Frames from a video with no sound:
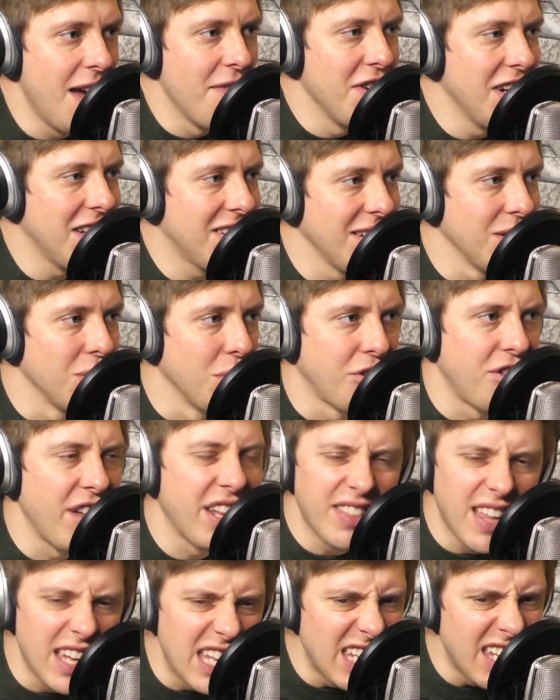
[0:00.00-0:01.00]
every single
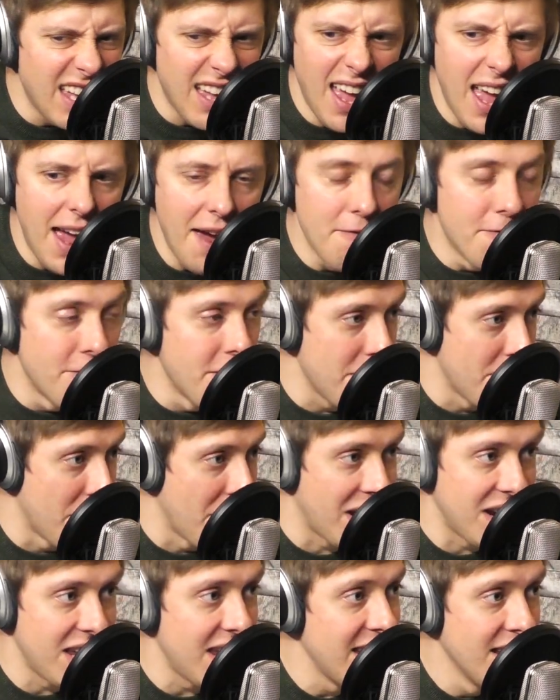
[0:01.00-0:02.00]
thing that
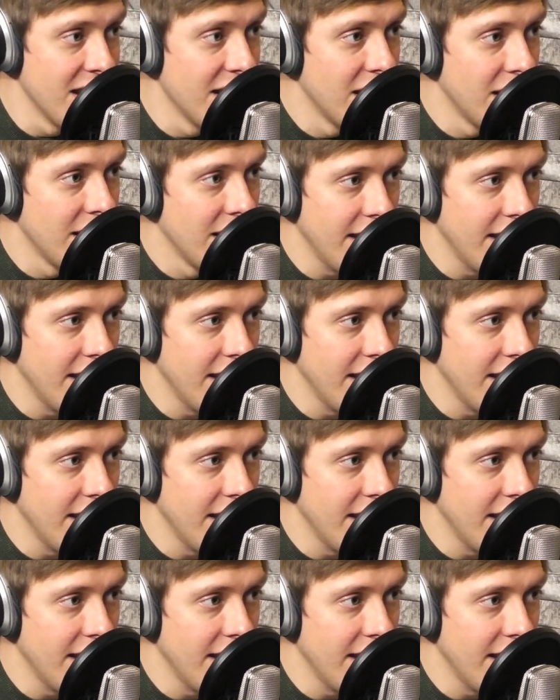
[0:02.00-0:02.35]
everybody yeah